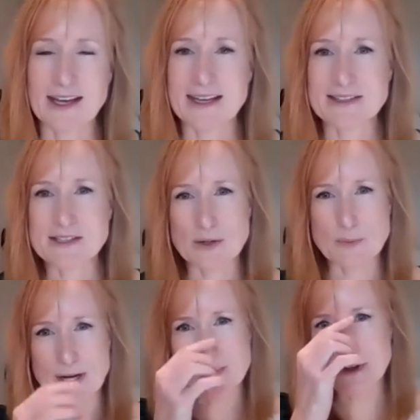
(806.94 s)
Uh, so
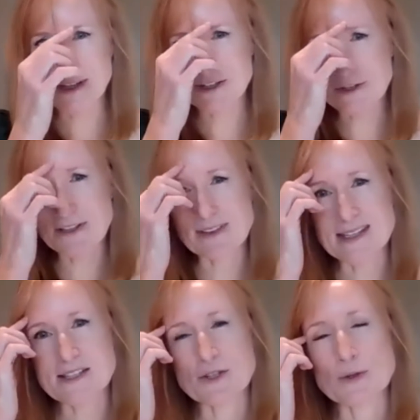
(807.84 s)
the primary goal of
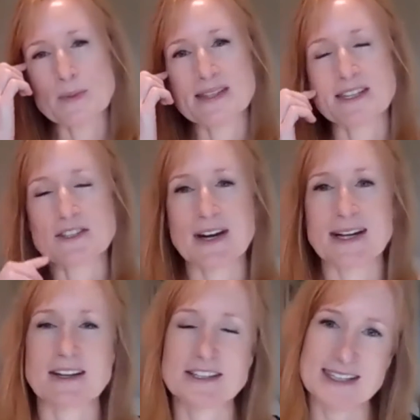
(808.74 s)
this group is to
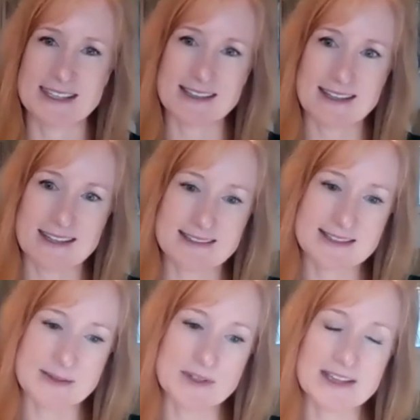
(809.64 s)
try to
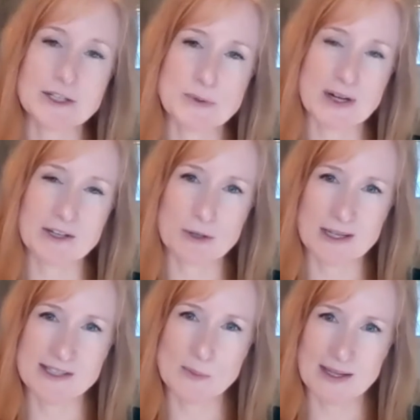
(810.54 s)
articulate some clear
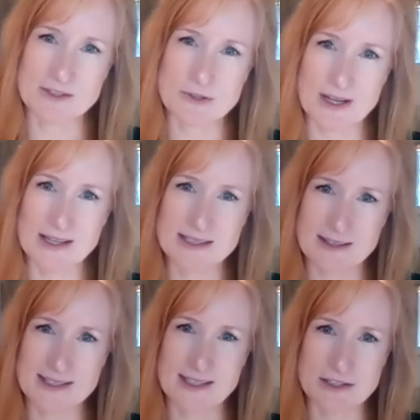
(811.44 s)
priorities we can draw to
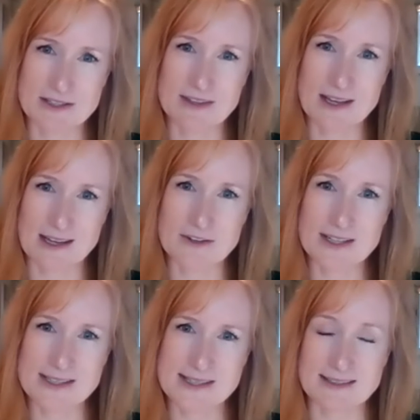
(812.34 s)
the attention of
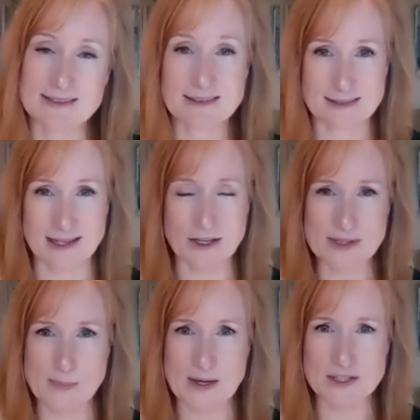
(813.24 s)
Congress and now
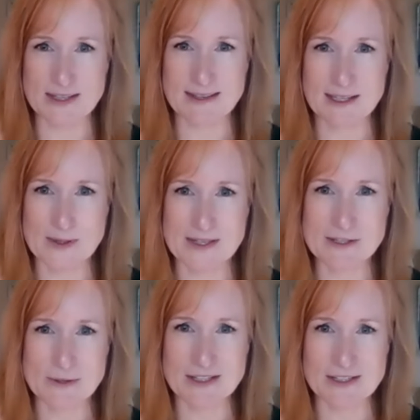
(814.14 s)
especially the
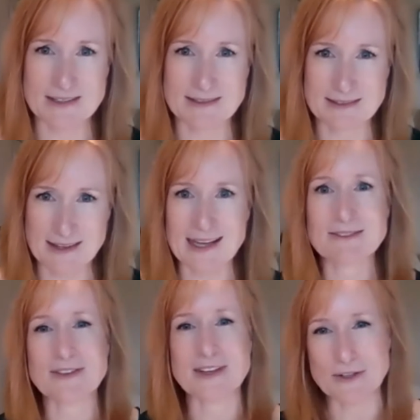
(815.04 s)
administration
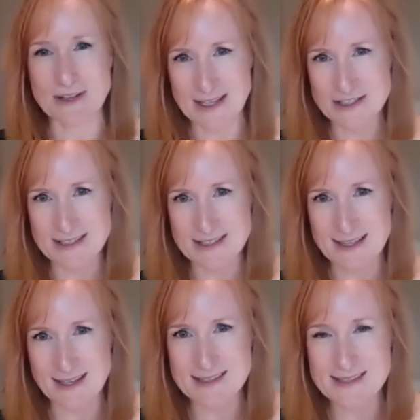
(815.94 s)
and federal
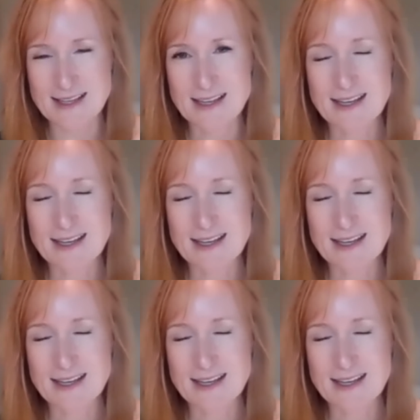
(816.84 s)
agencies,